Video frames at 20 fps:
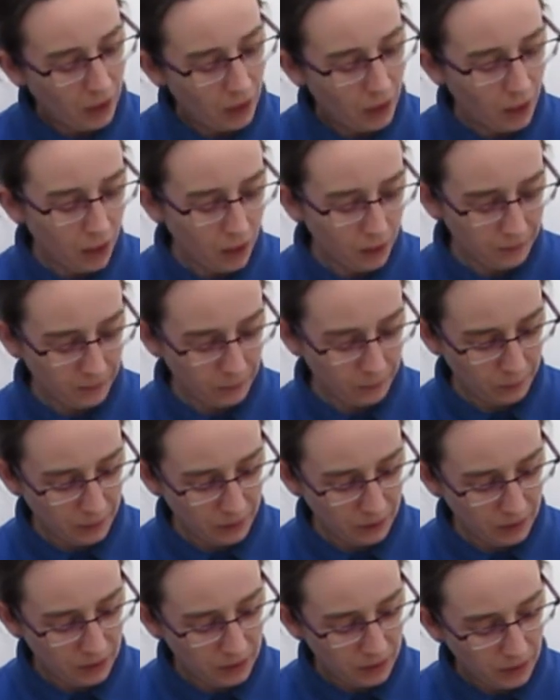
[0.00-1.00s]

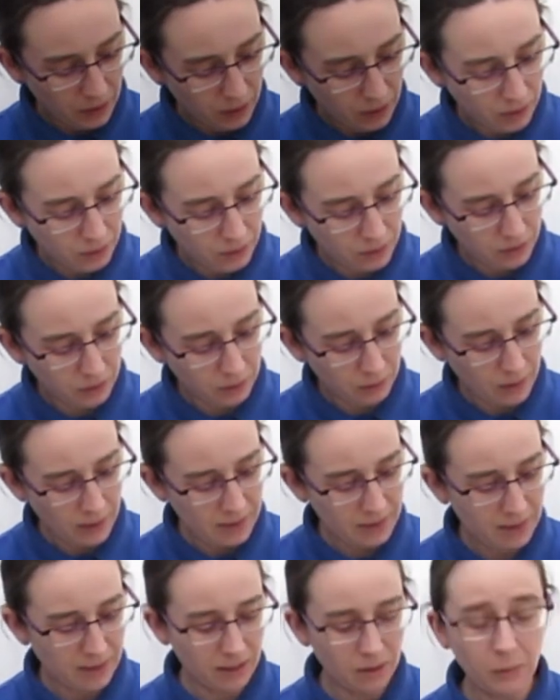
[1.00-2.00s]
Afterwards, you could always
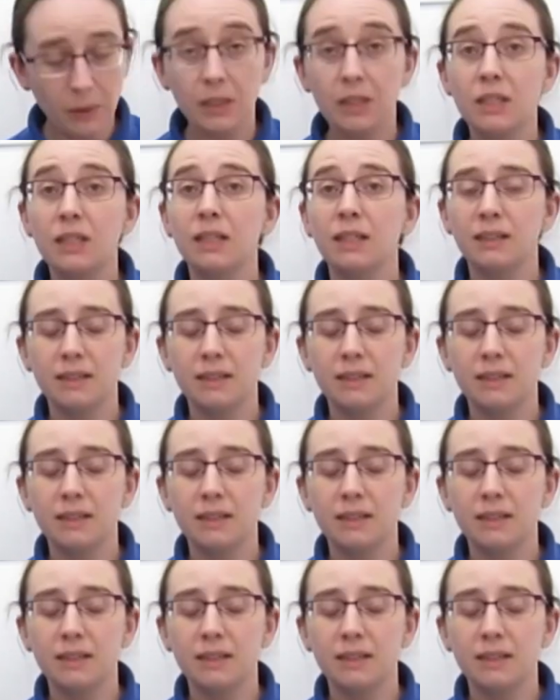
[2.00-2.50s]
tell where she had